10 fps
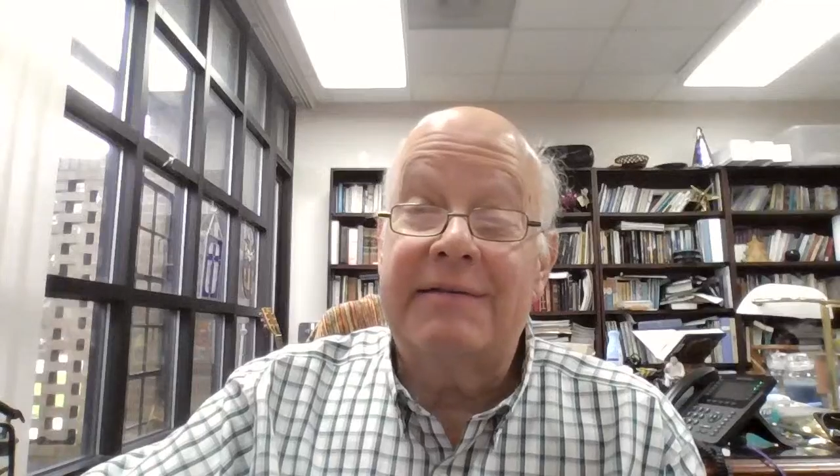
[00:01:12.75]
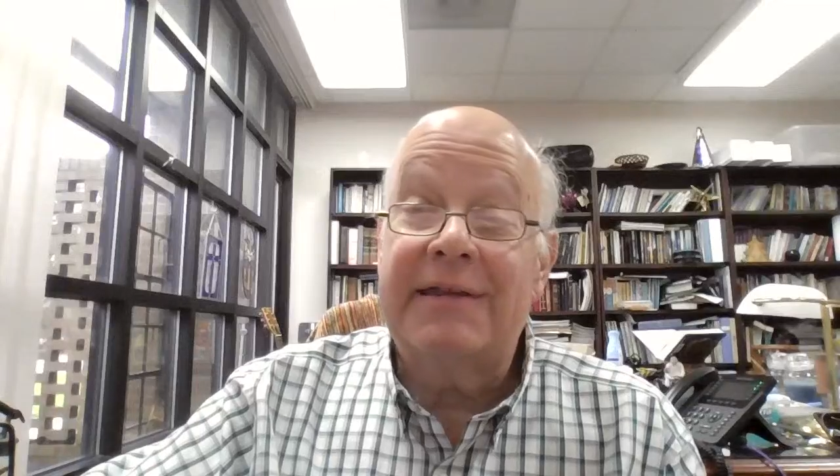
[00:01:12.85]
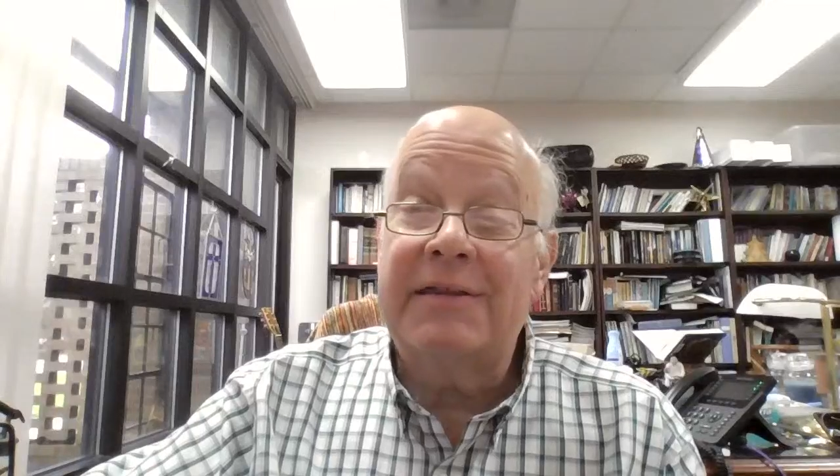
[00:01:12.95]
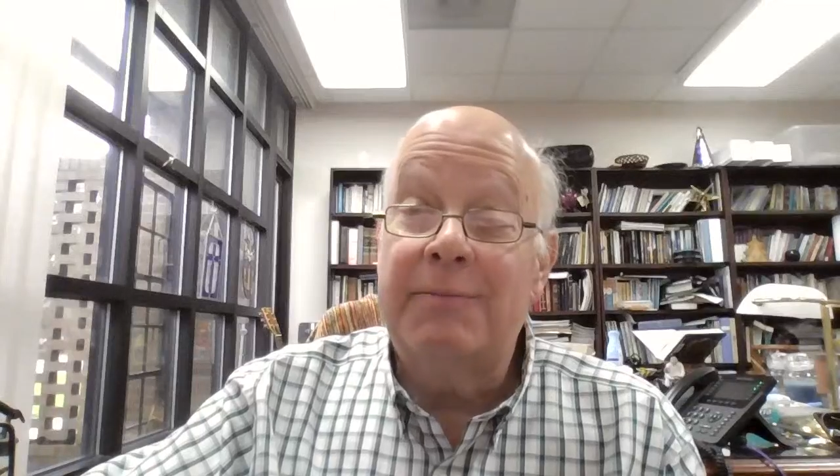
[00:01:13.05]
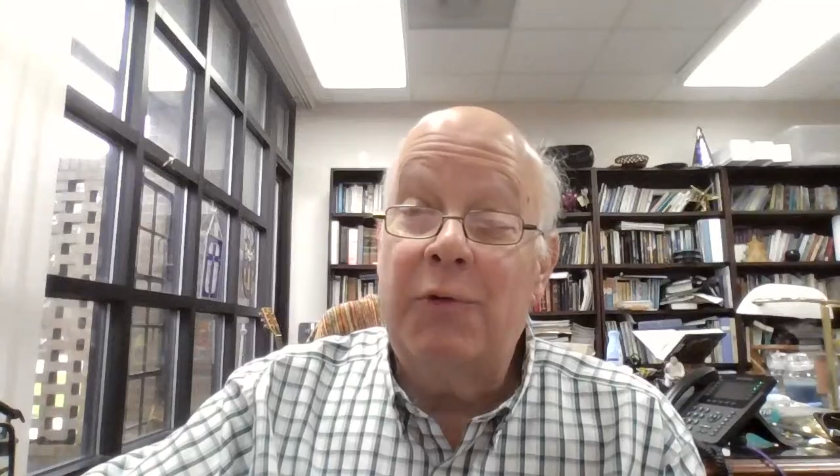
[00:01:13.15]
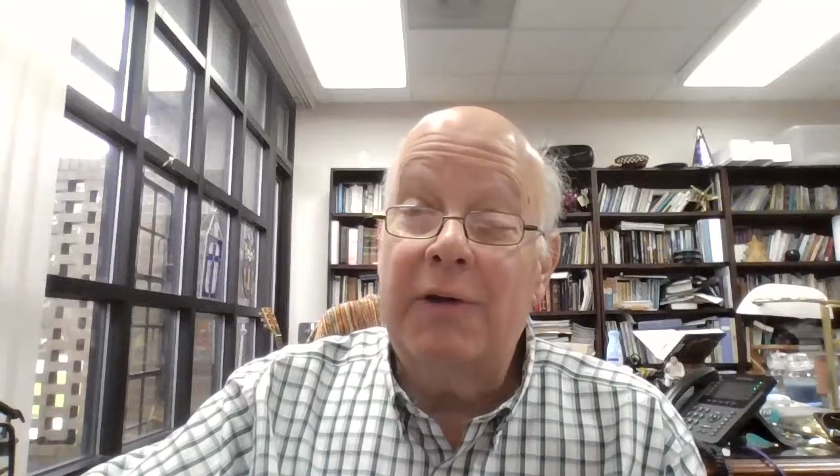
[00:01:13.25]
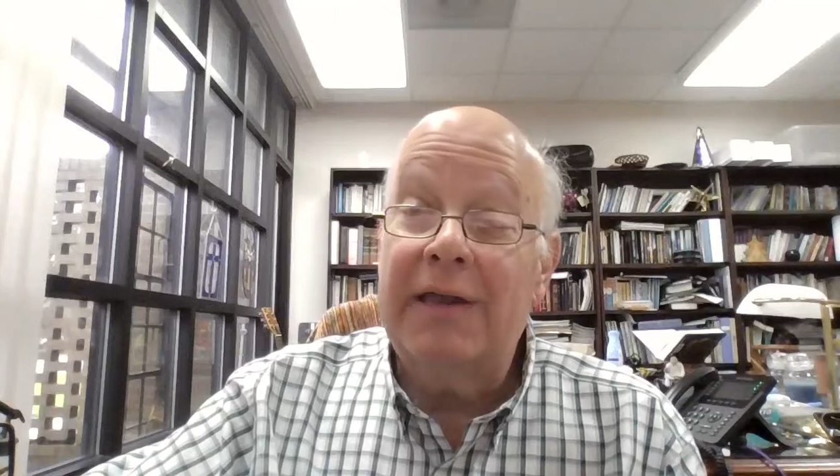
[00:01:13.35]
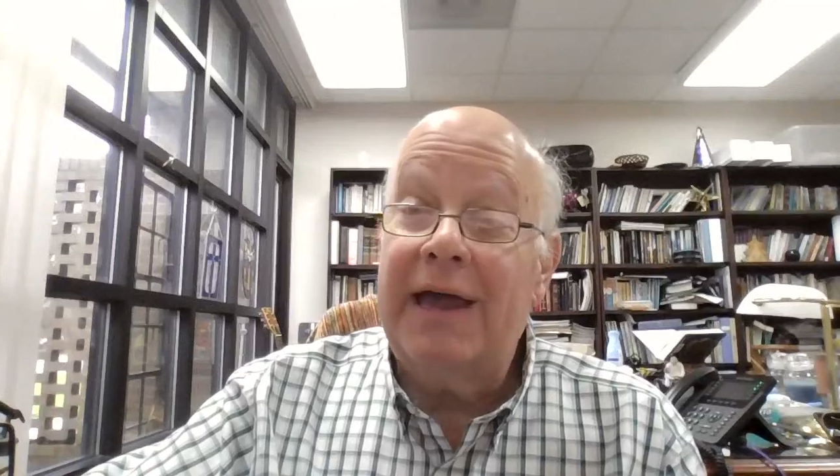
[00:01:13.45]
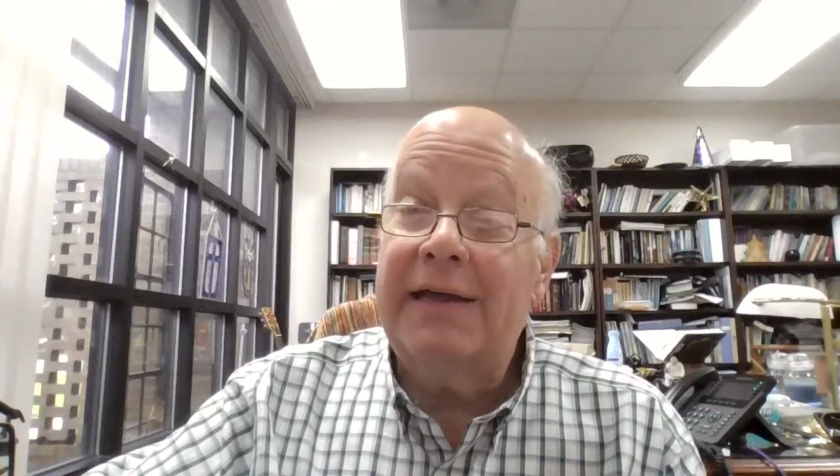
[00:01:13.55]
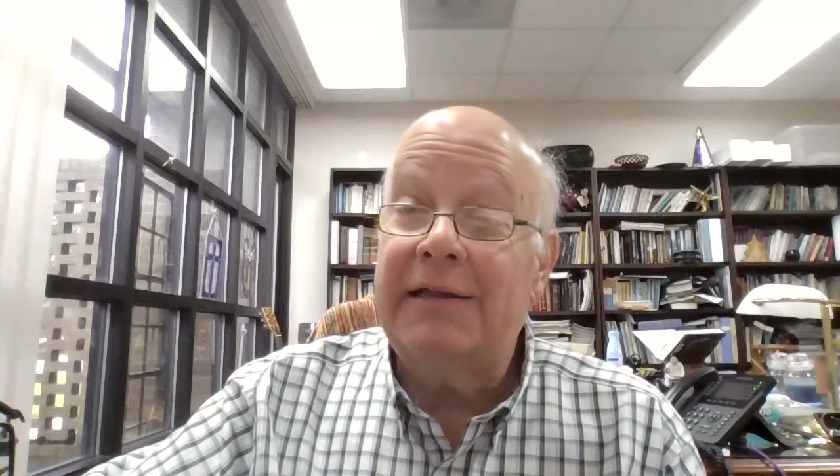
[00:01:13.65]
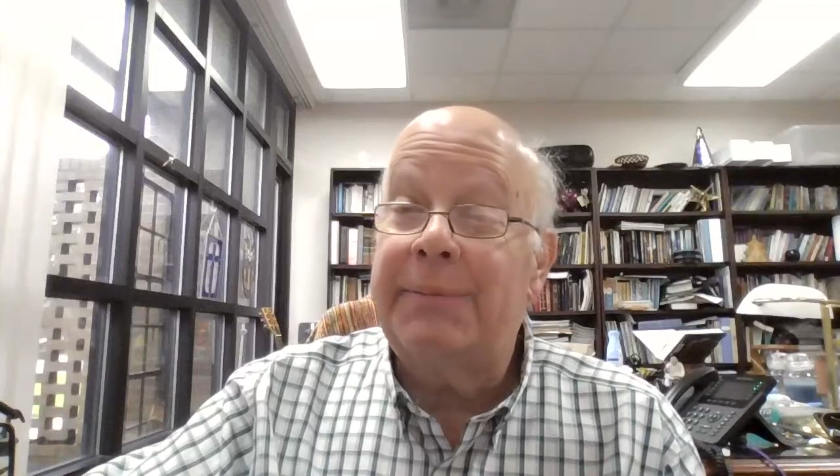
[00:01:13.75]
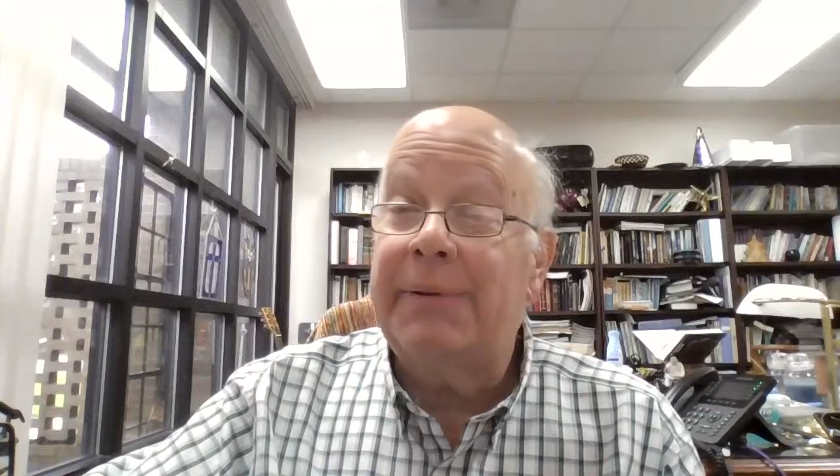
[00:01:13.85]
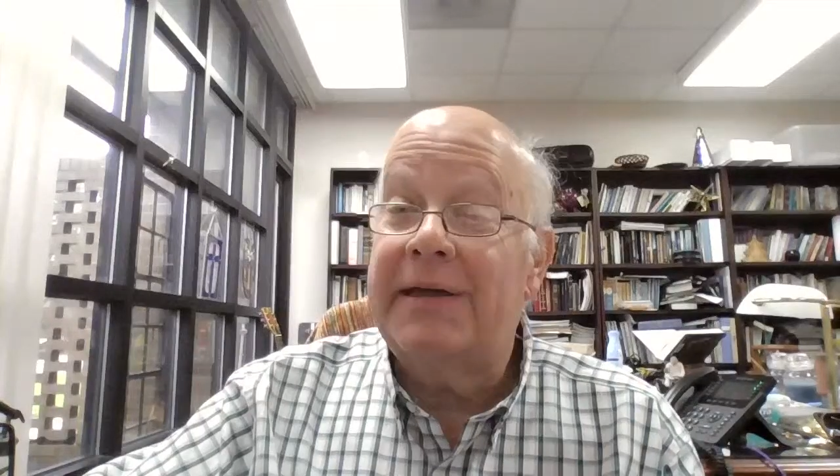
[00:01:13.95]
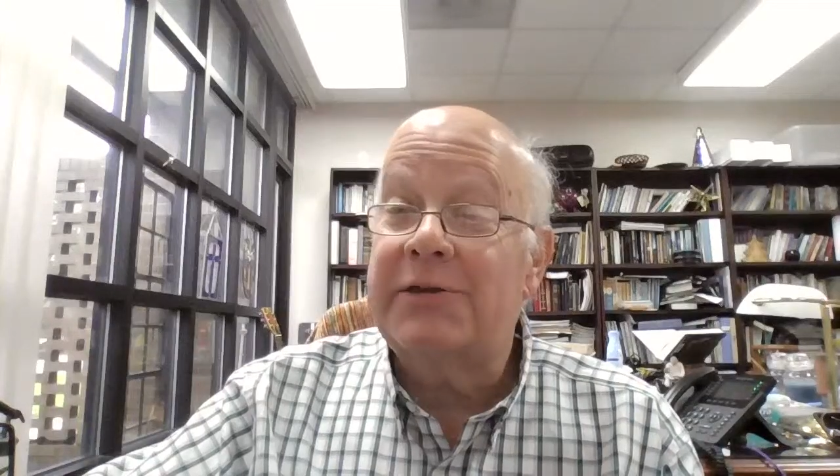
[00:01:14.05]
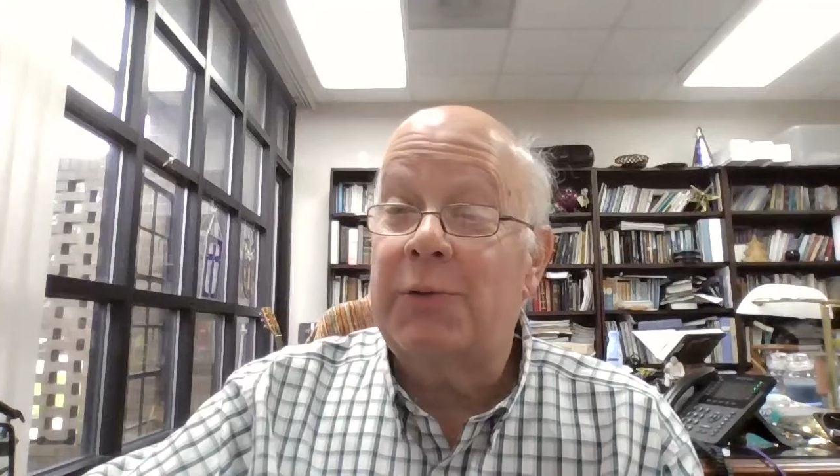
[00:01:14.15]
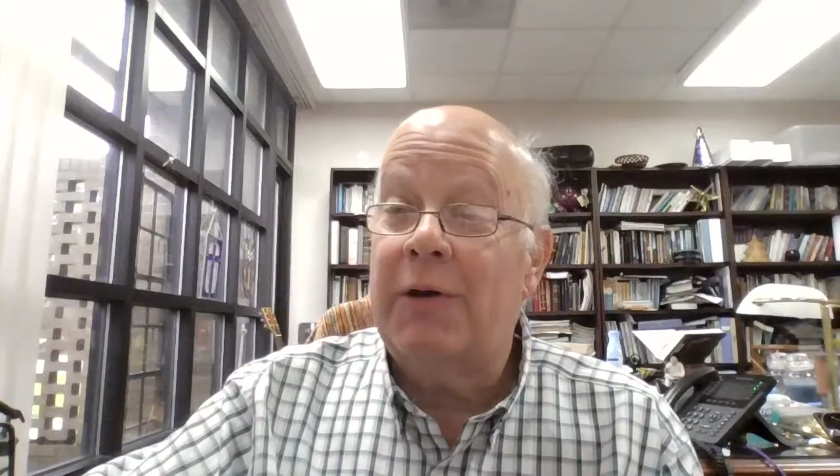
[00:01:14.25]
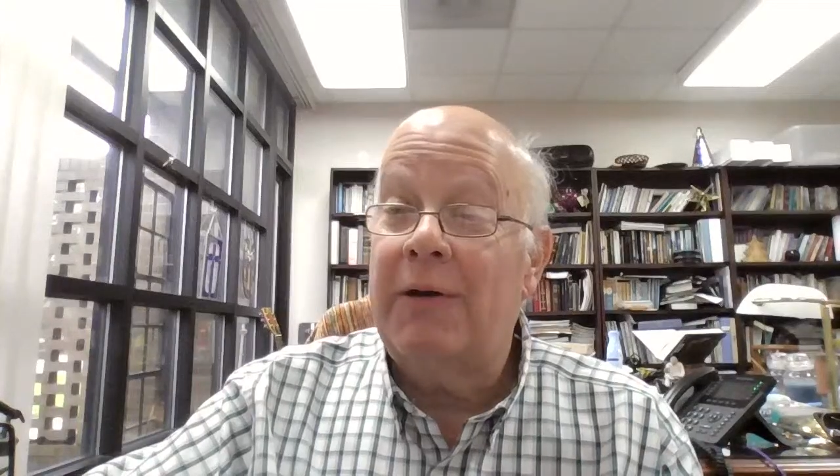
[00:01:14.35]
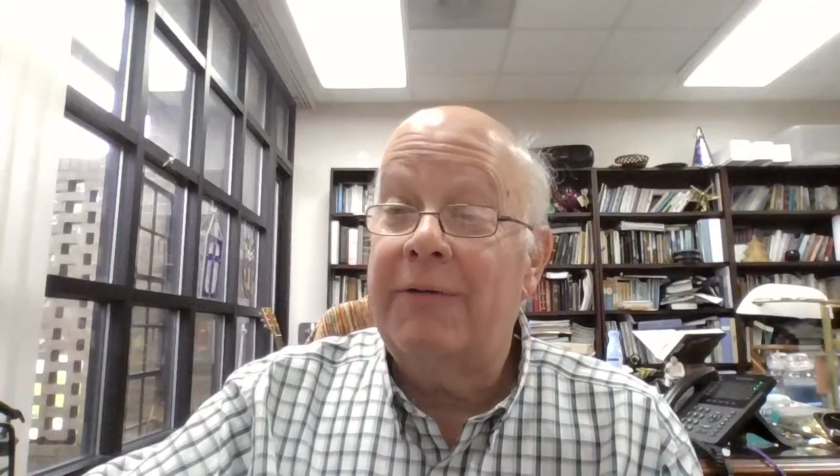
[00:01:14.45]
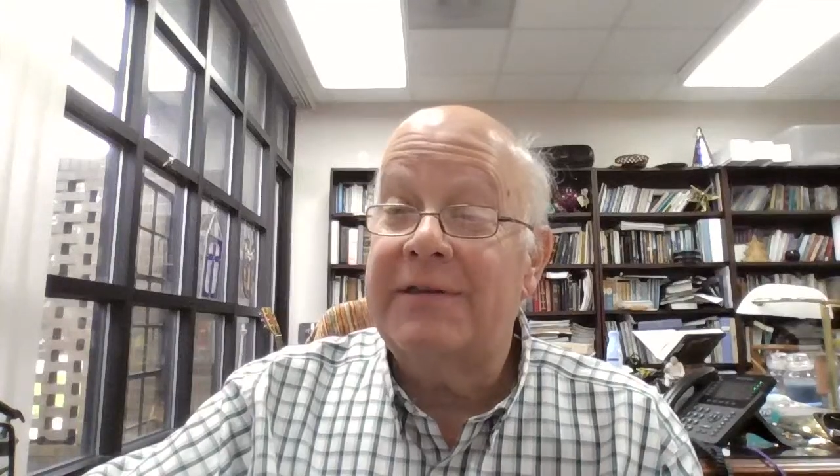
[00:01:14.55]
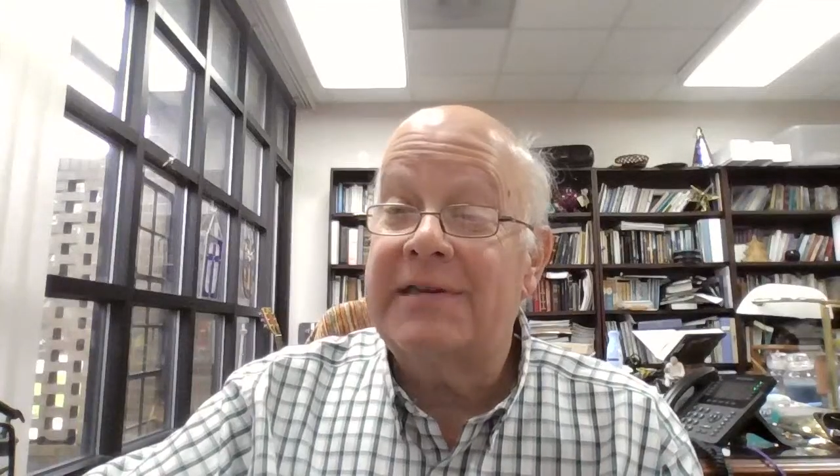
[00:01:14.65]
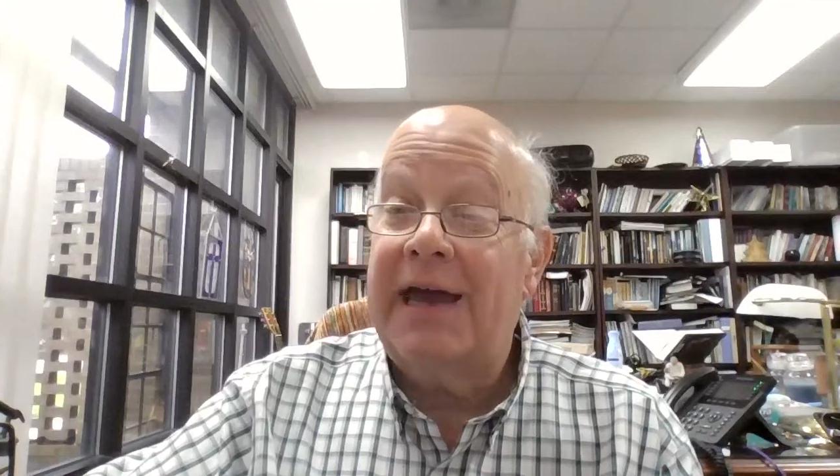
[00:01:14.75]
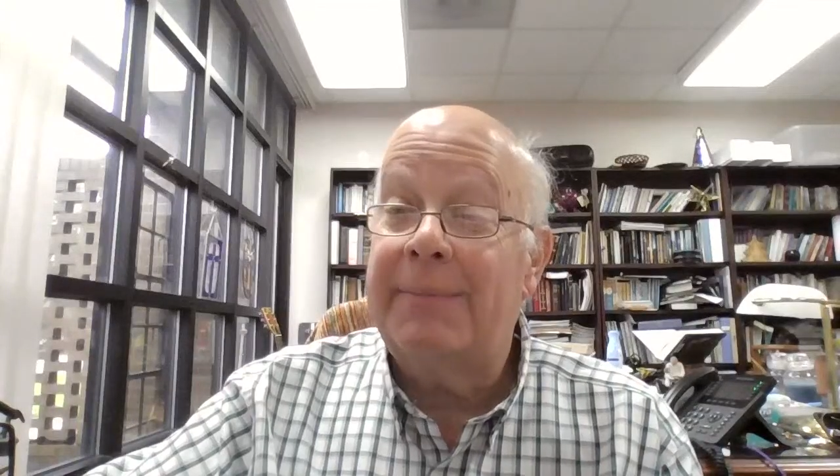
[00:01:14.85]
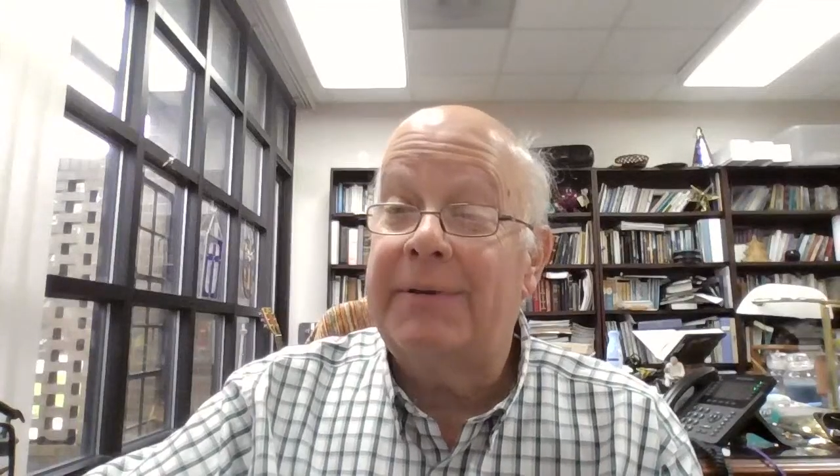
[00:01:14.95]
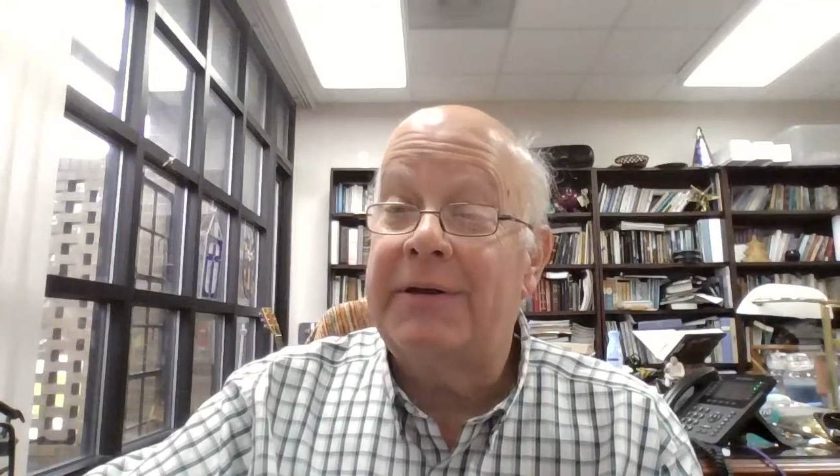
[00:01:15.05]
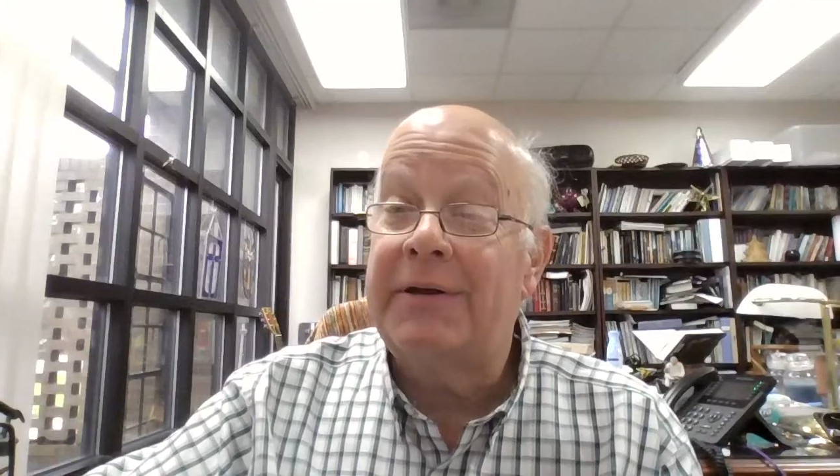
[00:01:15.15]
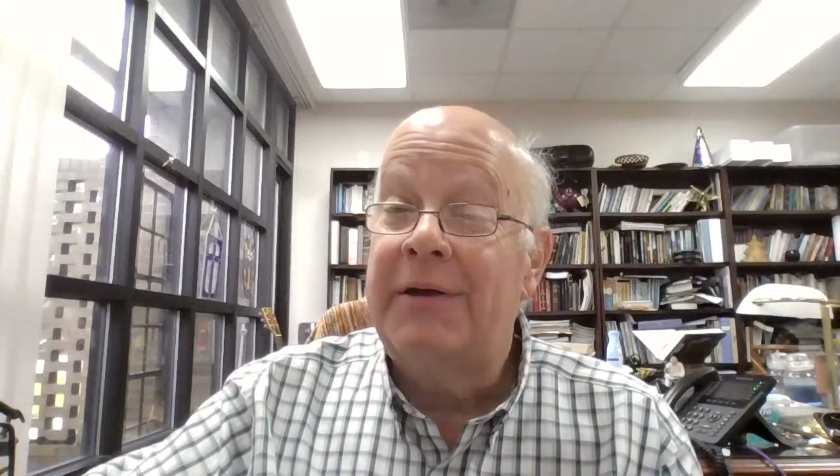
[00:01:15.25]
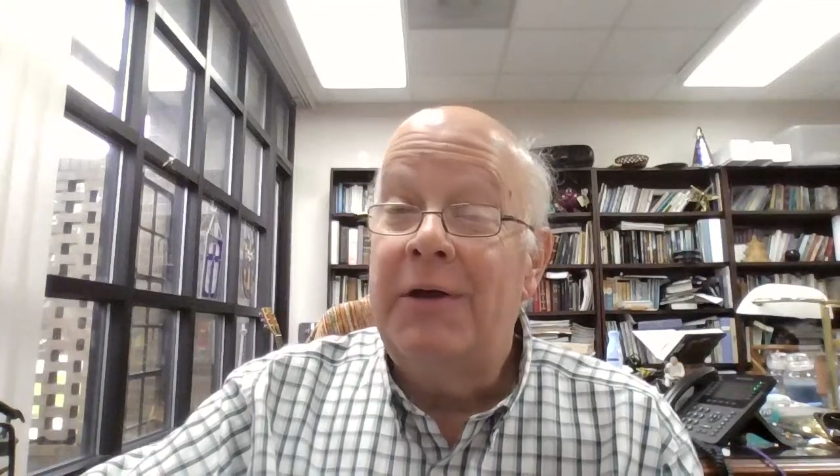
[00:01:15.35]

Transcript: that the more likely place where all this happened,